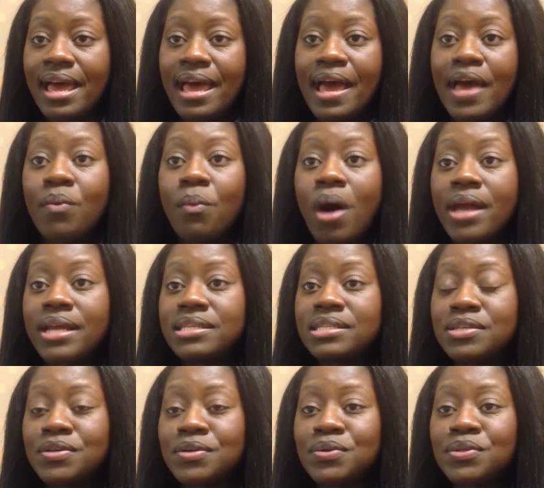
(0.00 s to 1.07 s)
had wanted
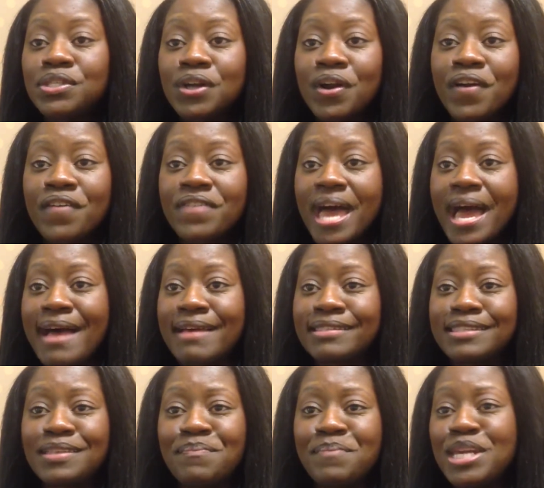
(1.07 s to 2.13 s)
to serve as
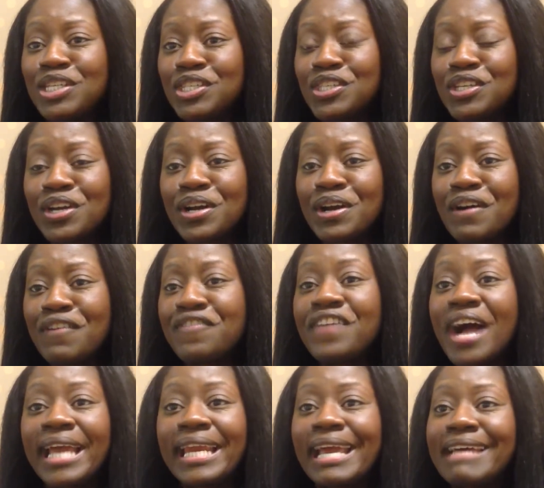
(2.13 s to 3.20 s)
the Minister of
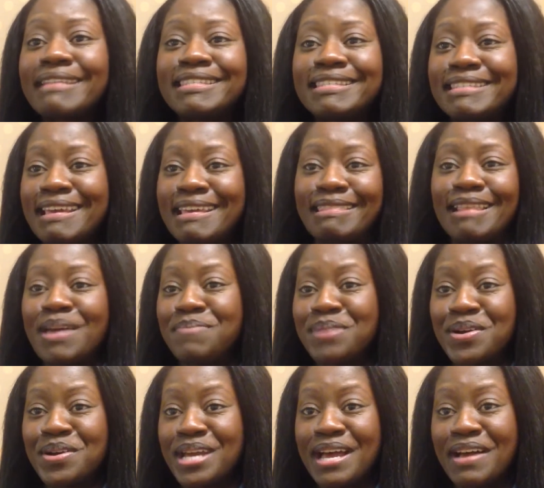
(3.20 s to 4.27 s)
Finance in
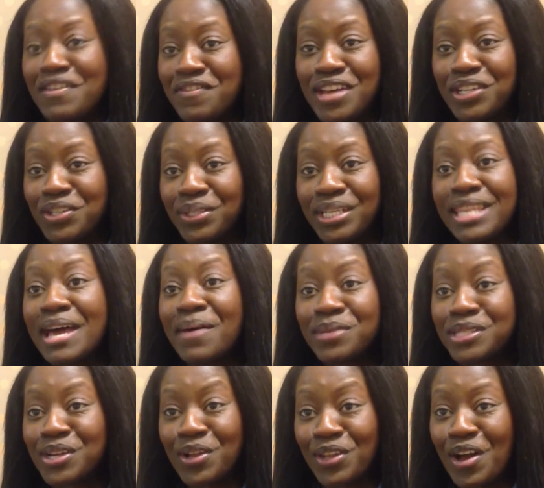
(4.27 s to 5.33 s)
Liberia eventually. That
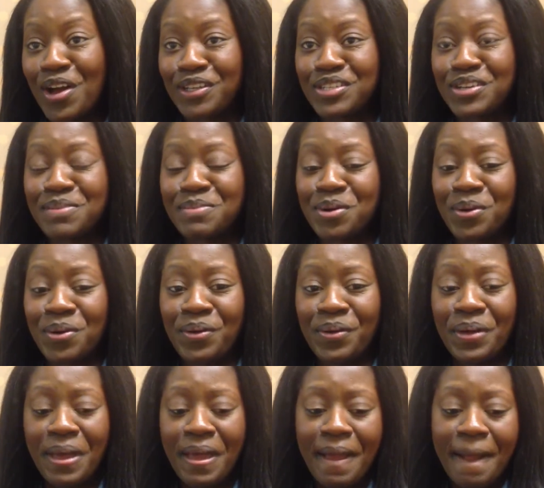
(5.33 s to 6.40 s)
was her long-term goal.
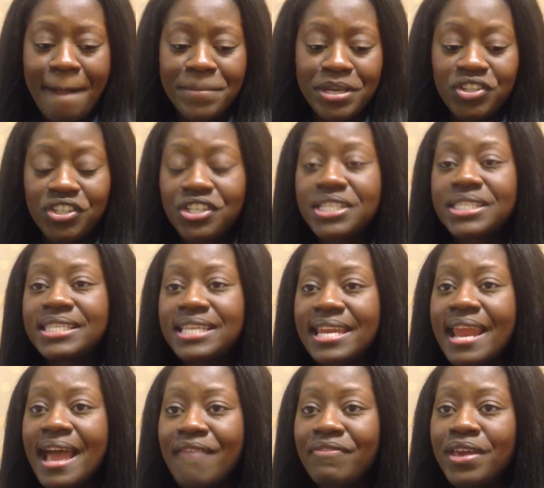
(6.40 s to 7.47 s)
But she just
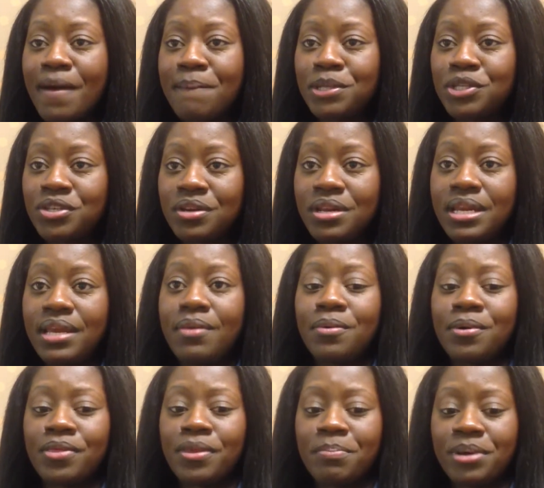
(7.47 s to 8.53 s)
didn't have the opportunity
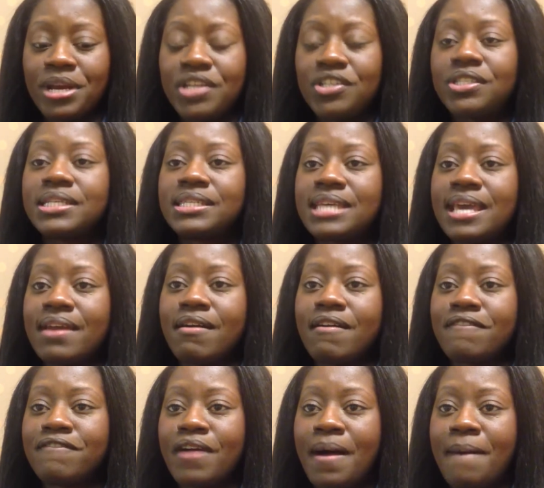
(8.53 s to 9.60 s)
or the bridge to take her
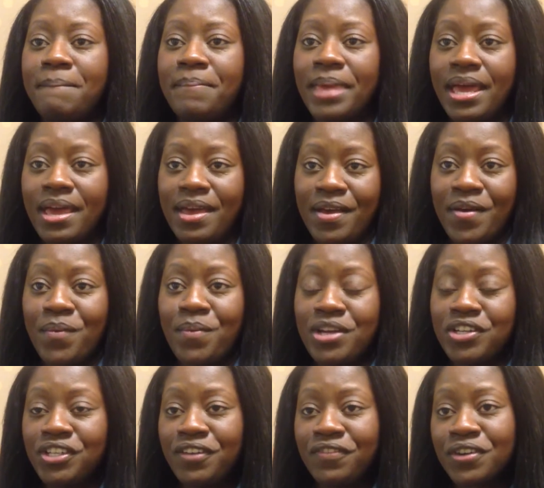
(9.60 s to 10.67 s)
from when
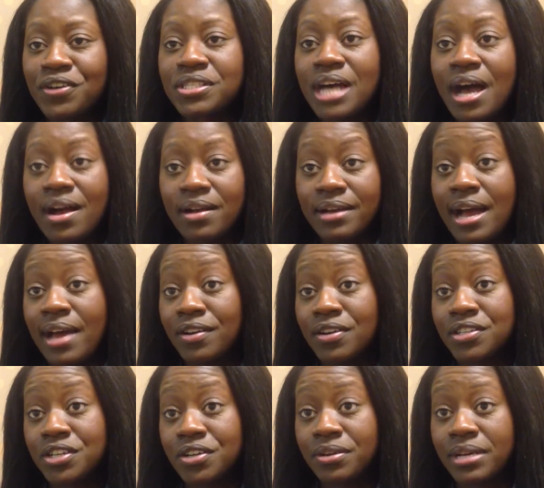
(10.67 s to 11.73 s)
she first got her
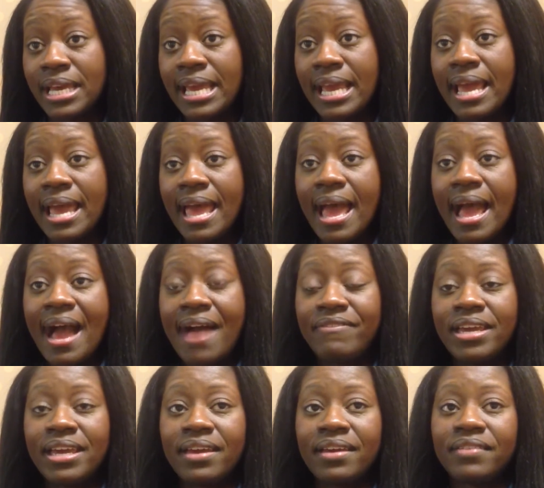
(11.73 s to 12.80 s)
degree,
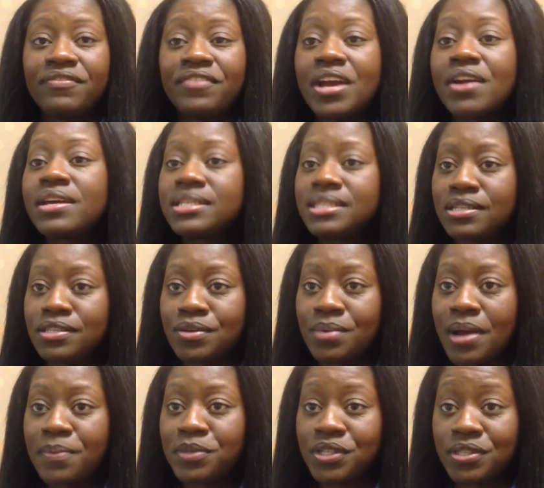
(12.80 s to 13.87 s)
having various
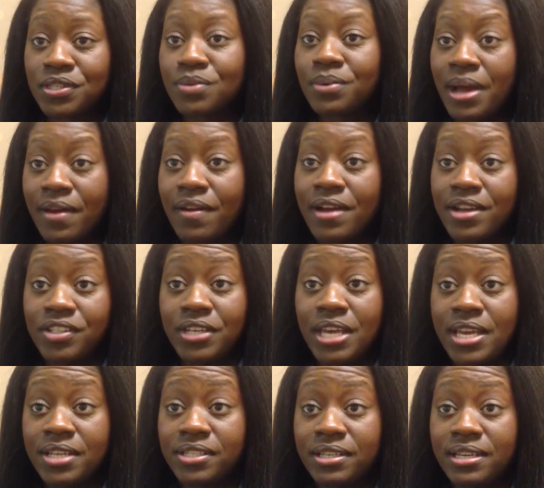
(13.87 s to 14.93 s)
interruptions throughout her
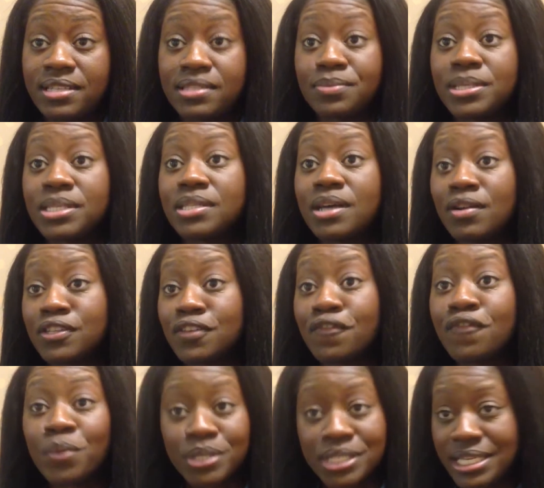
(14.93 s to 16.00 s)
education as a result of
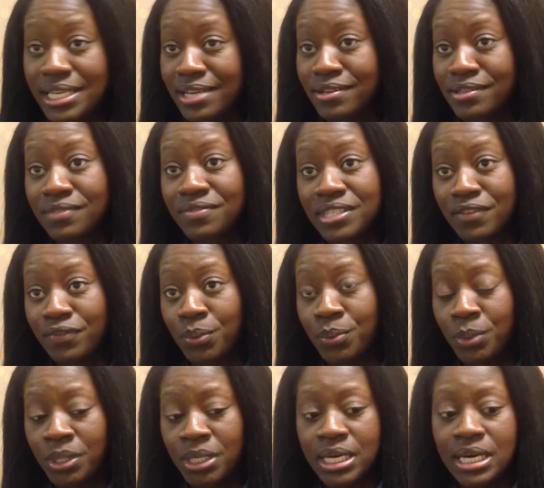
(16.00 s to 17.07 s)
14 years of civil
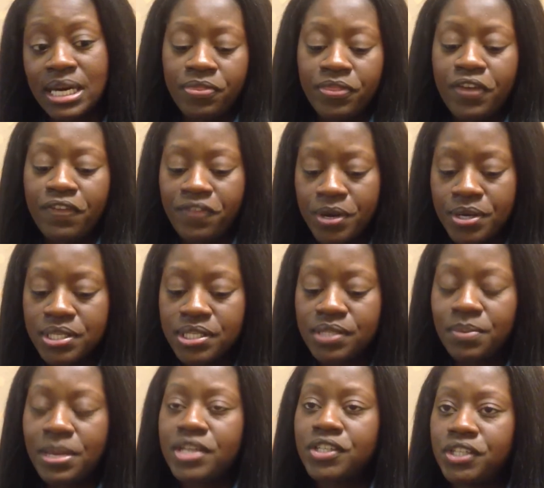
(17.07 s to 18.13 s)
war. The first
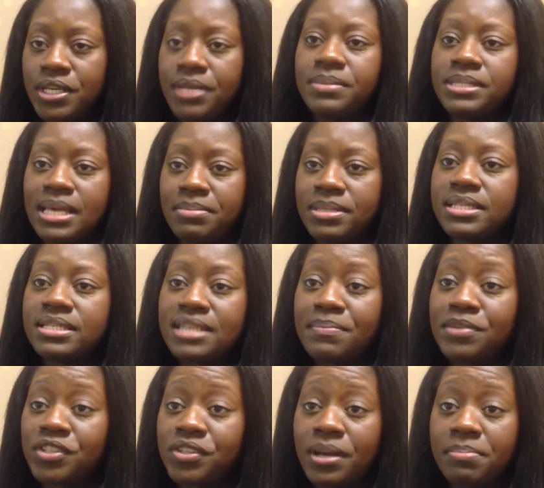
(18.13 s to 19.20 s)
way she was able to
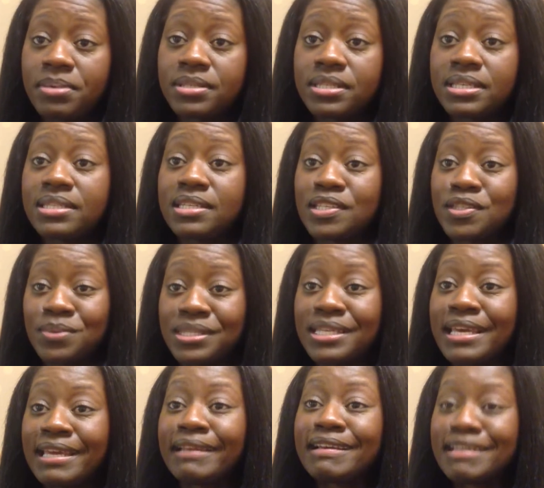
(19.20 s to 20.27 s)
demonstrate persistence was
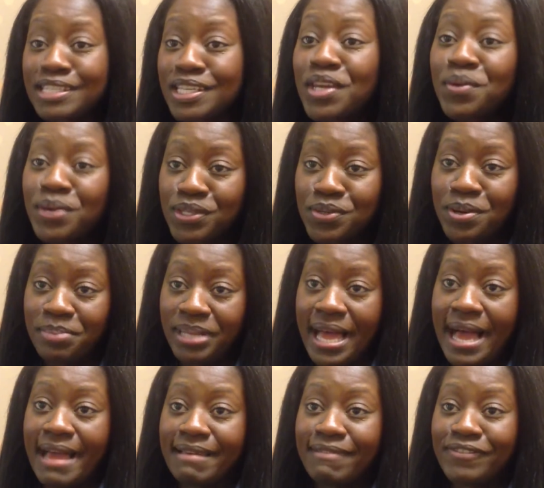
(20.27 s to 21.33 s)
in continuing to
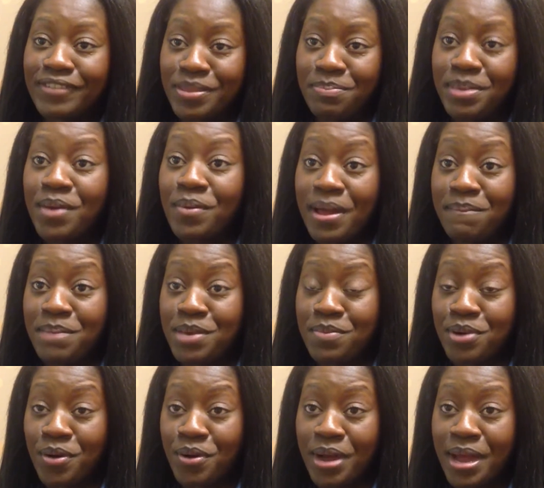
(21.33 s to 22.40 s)
apply for the PYP
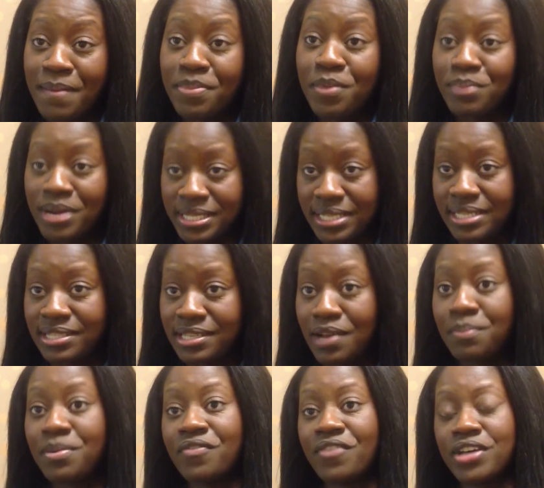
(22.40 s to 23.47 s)
program, the President's
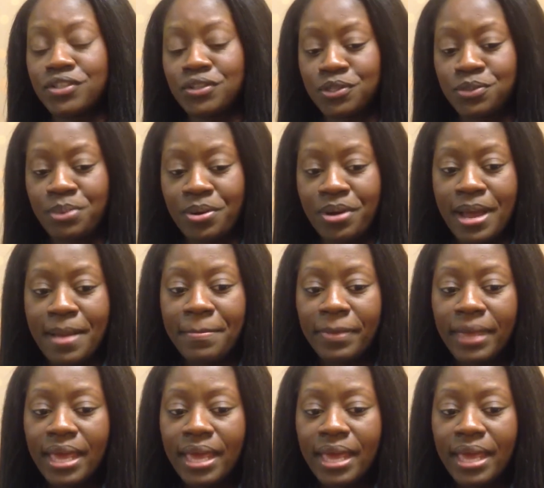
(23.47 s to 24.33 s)
Young Professionals Program.